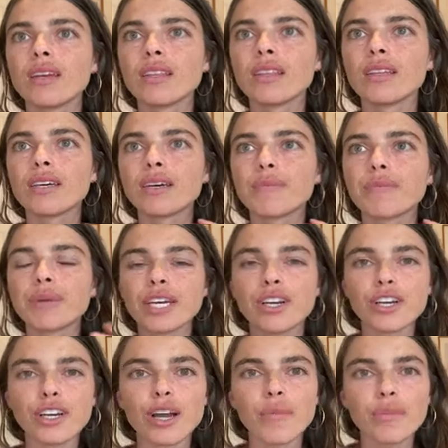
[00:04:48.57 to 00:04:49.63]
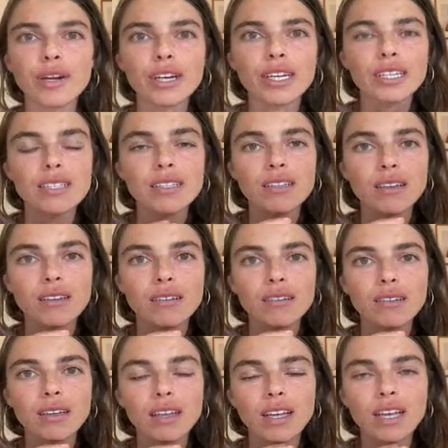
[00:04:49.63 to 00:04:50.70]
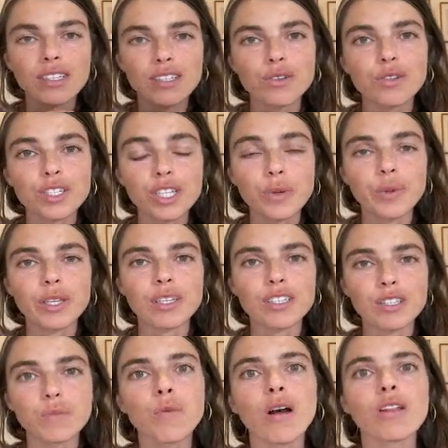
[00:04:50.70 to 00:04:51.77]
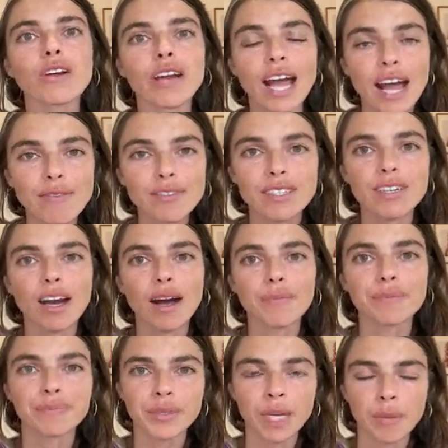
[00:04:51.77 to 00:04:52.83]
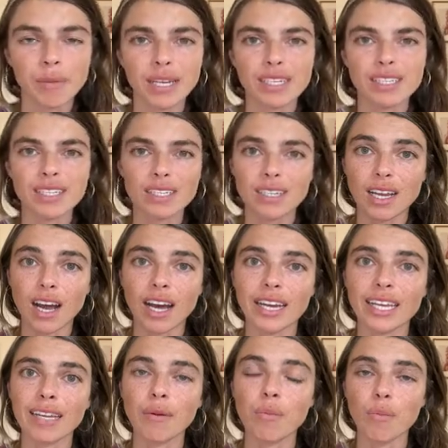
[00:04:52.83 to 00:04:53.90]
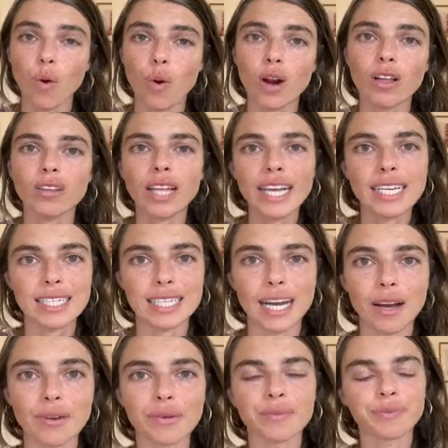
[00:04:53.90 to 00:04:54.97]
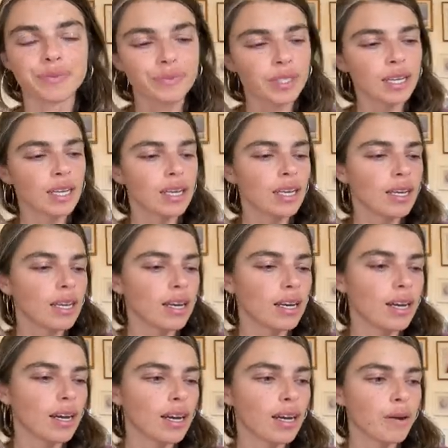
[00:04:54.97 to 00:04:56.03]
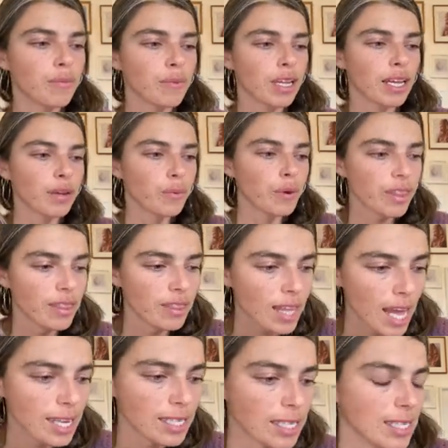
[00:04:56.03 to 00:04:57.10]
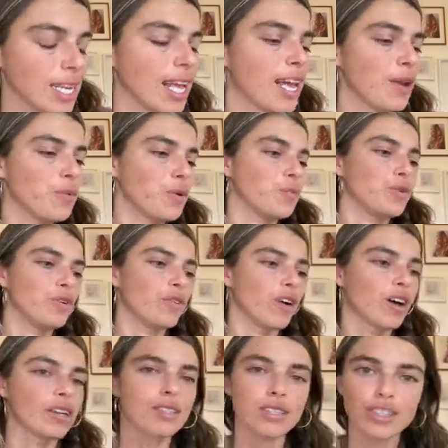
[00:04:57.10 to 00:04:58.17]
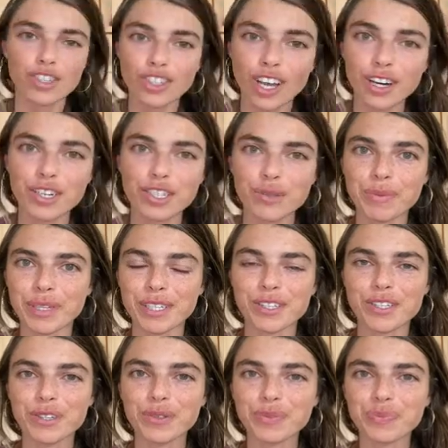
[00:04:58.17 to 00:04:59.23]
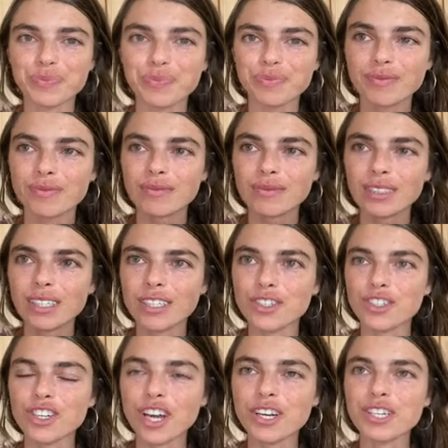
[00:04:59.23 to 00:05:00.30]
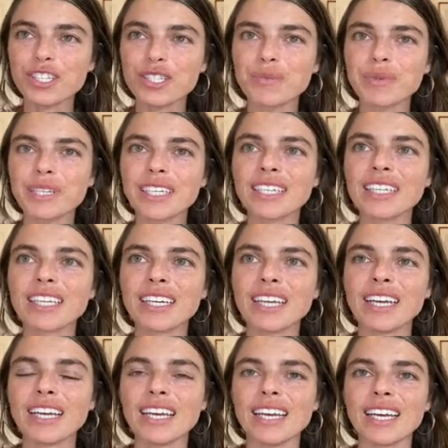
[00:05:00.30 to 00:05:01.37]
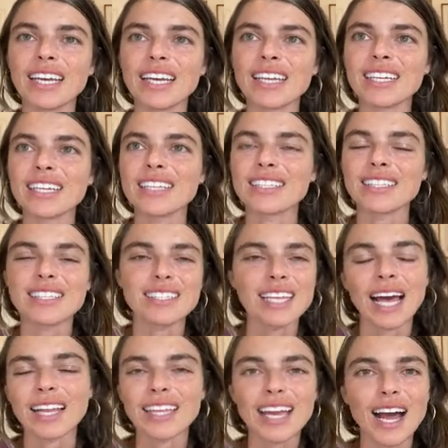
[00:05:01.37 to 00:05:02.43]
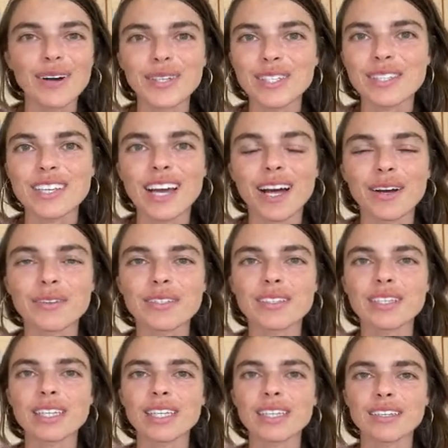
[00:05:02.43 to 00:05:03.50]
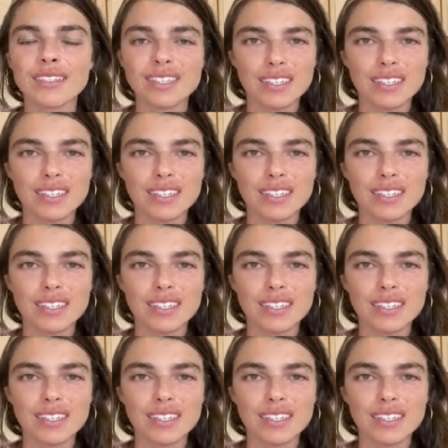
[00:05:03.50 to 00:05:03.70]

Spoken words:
the bigger number is associated with a smaller f-stop, because it's cutting more light down. And with that said, we'll move on to shutter speed. So shutter speed It is exactly how it sounds. It is the